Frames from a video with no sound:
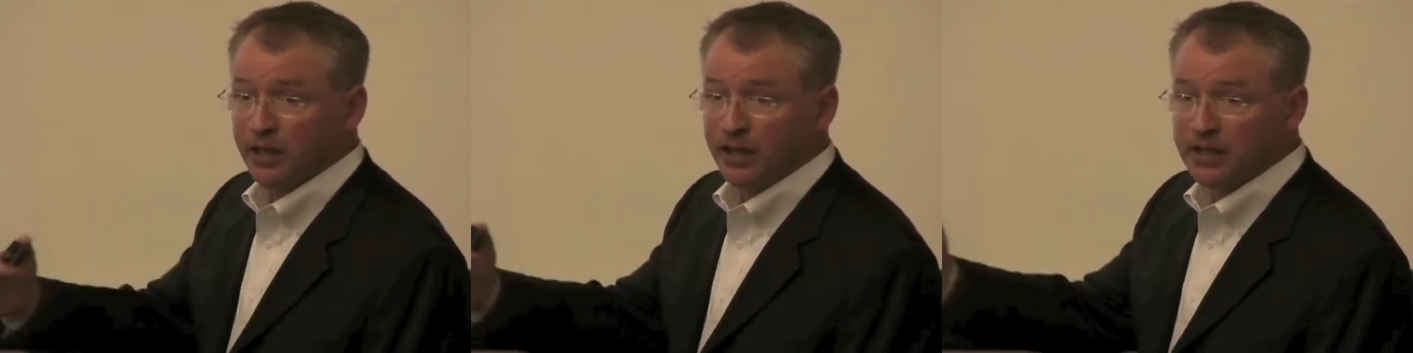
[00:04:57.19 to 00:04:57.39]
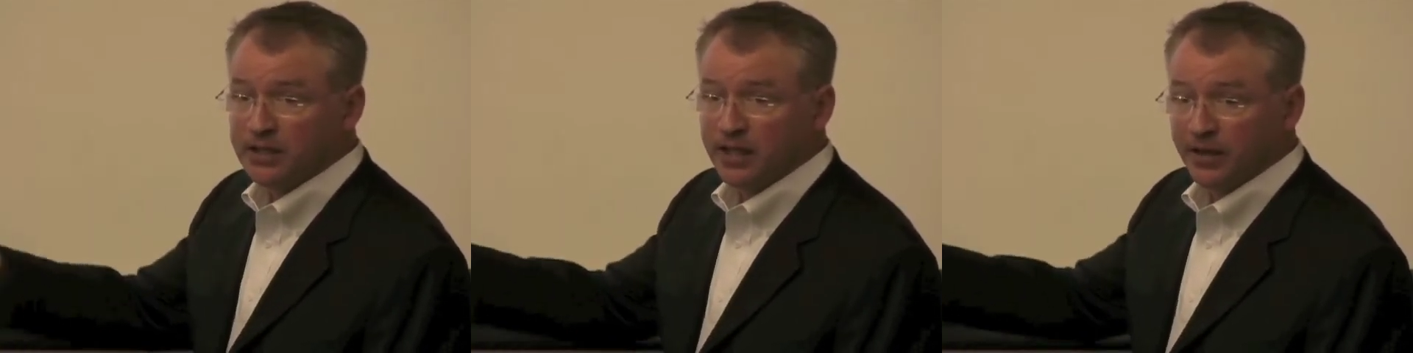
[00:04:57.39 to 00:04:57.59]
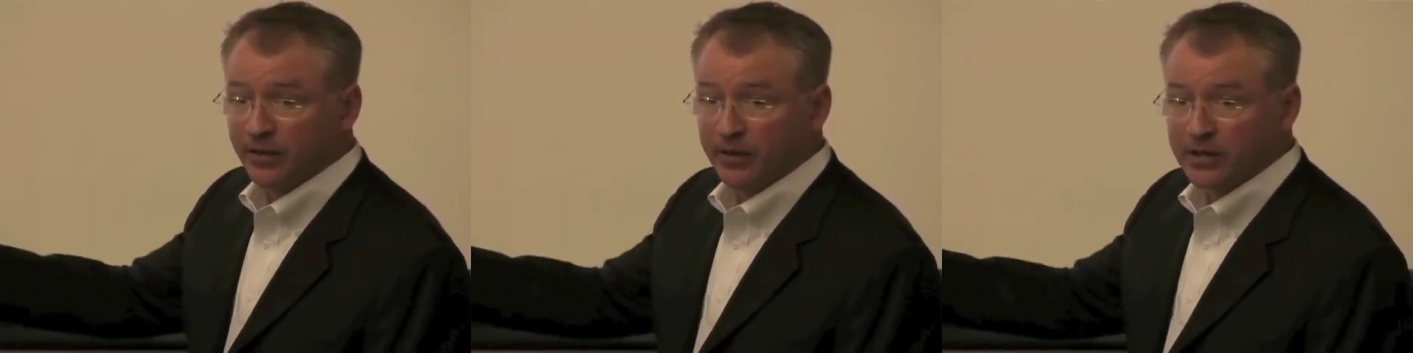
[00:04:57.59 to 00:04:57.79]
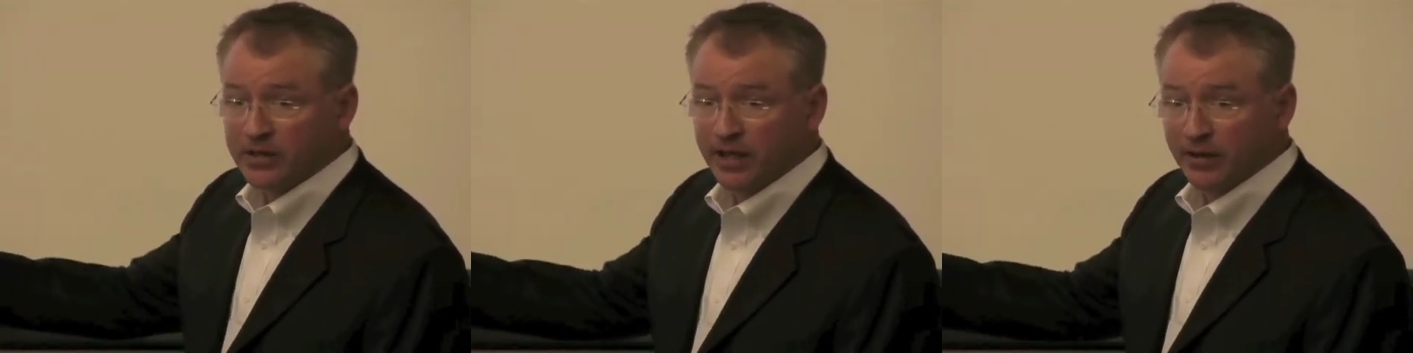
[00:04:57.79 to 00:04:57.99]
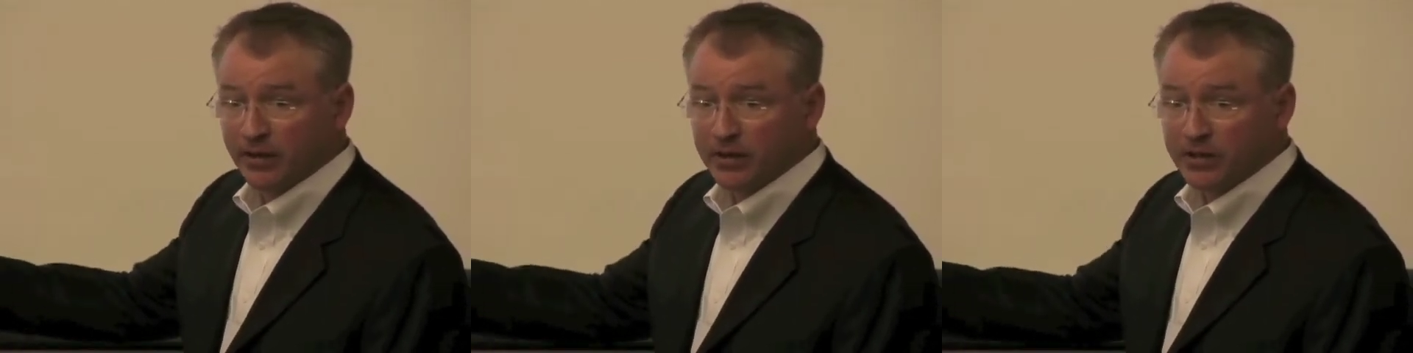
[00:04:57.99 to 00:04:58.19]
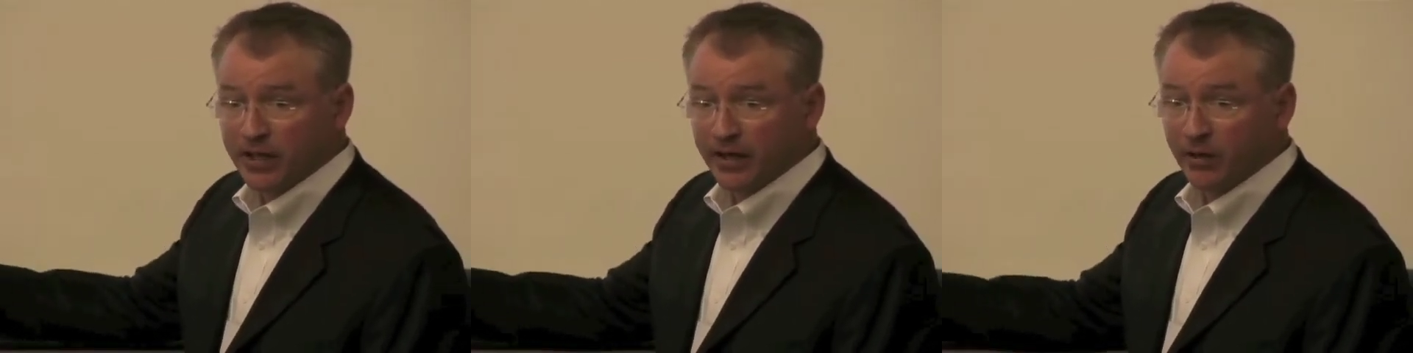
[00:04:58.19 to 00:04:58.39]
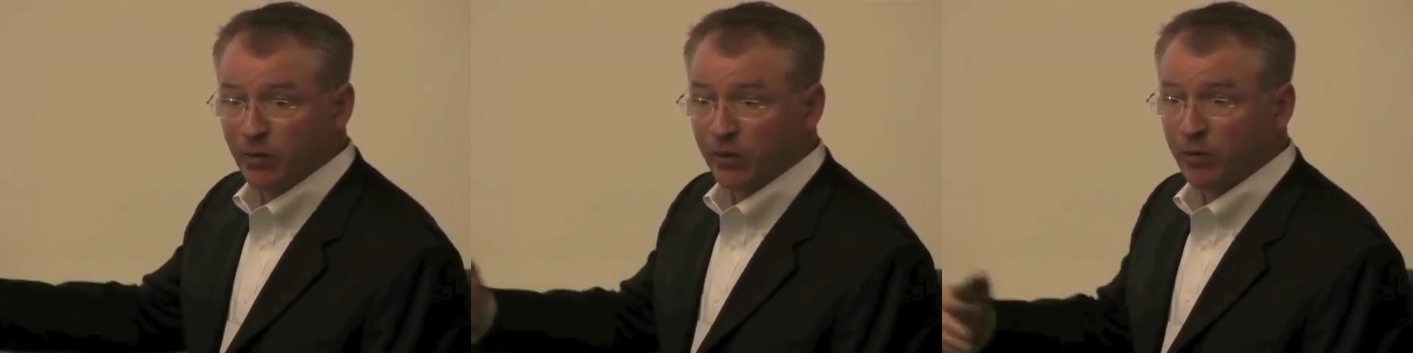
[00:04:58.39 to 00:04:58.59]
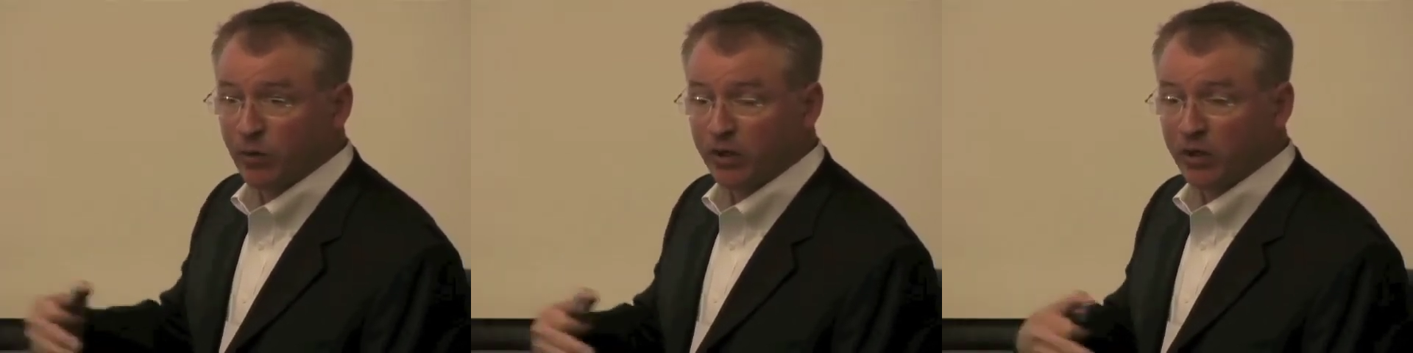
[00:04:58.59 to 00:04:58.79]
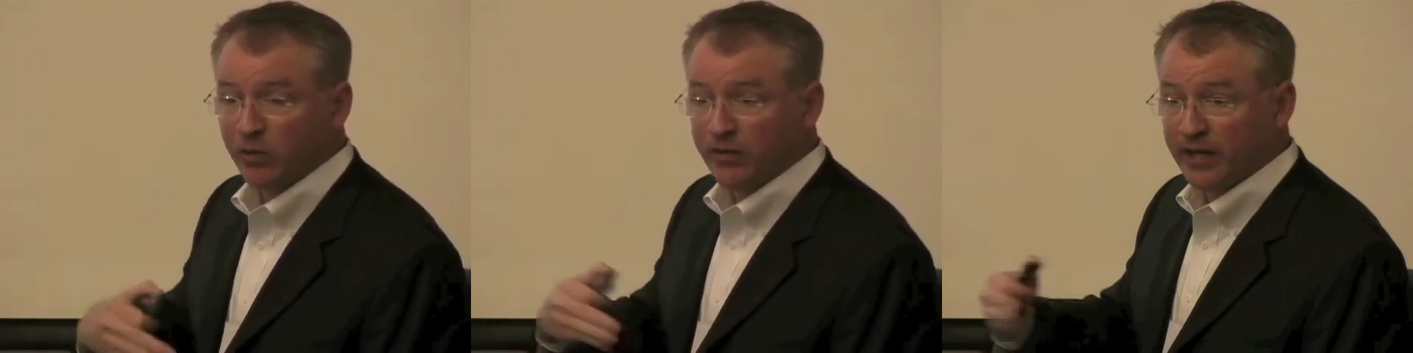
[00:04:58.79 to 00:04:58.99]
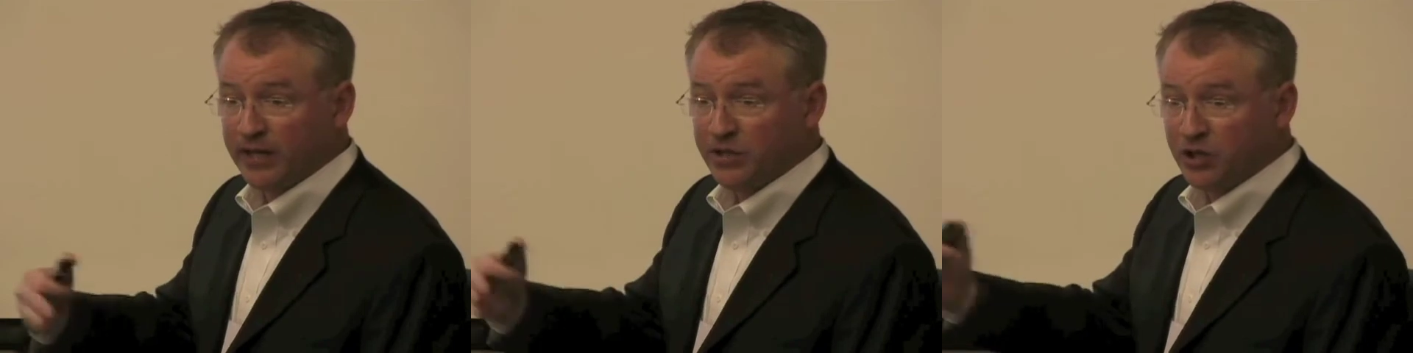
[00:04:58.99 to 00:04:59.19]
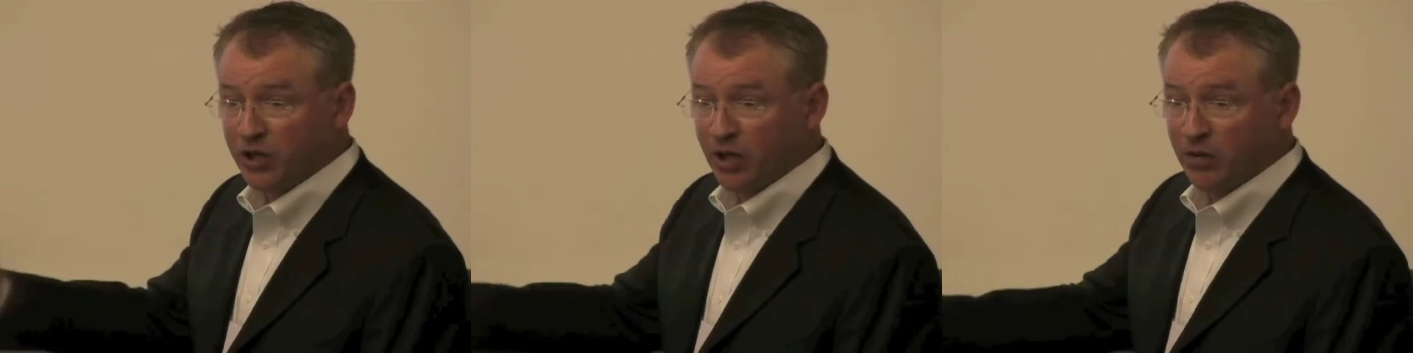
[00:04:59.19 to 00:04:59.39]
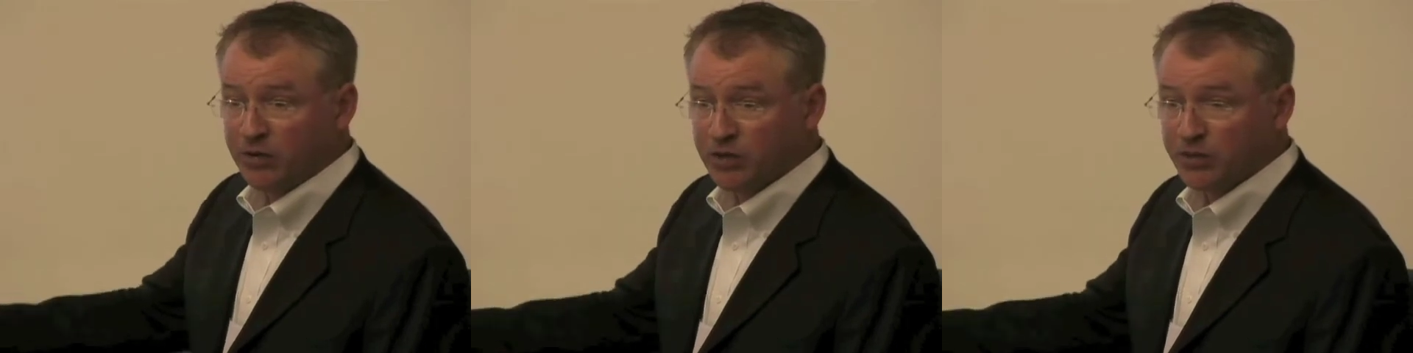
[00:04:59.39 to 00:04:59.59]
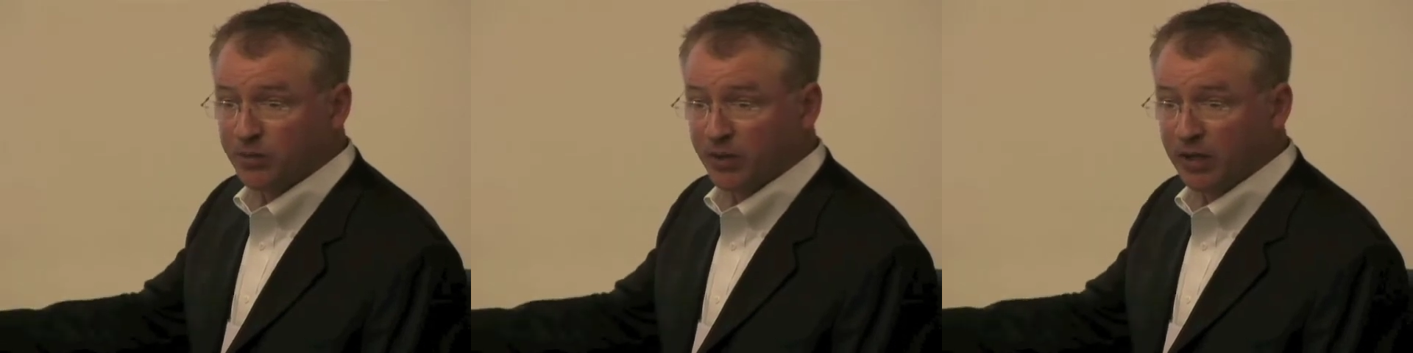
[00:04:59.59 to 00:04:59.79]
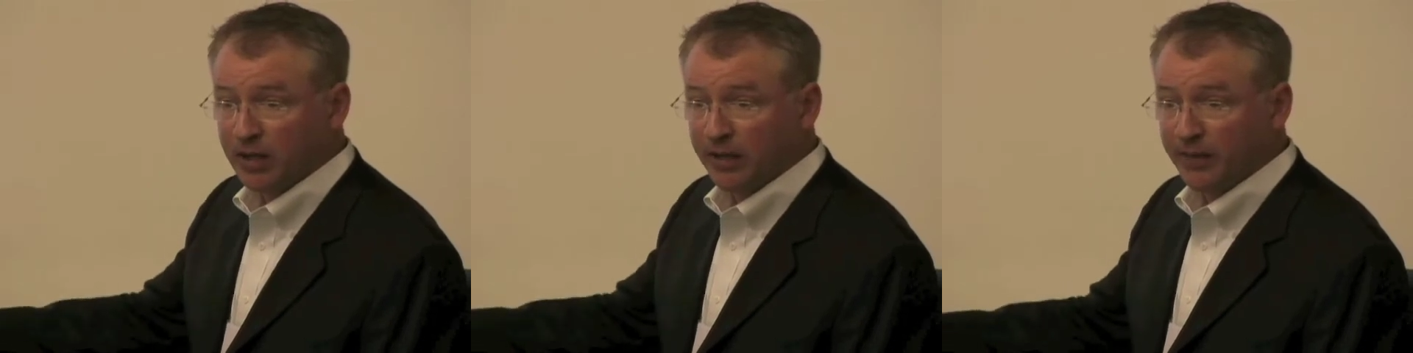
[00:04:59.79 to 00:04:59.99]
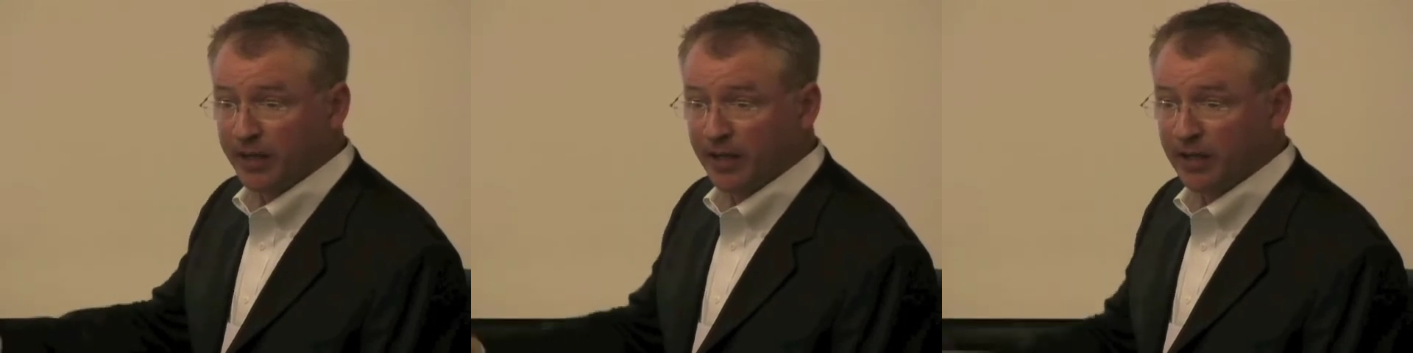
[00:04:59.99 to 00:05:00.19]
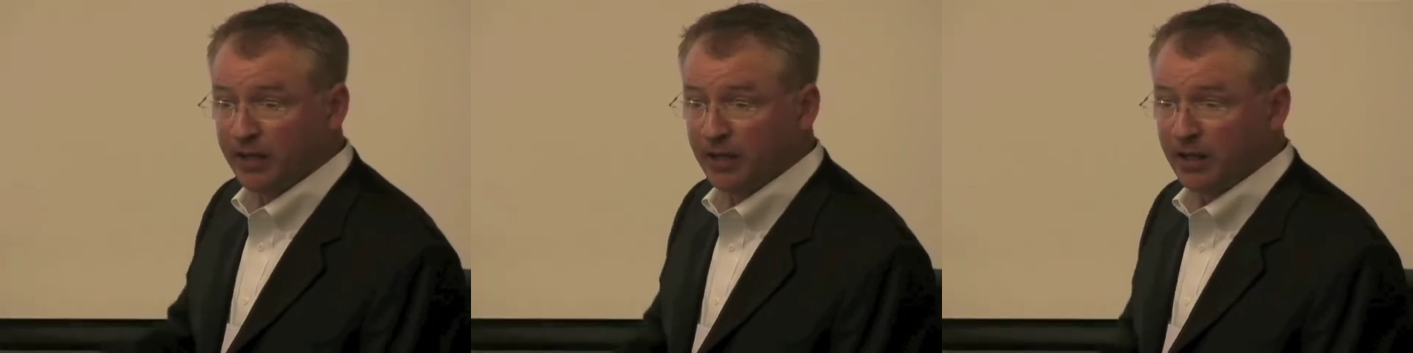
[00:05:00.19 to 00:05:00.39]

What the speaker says: et cetera, et cetera, et cetera. We're working with NGOs is pretty limited.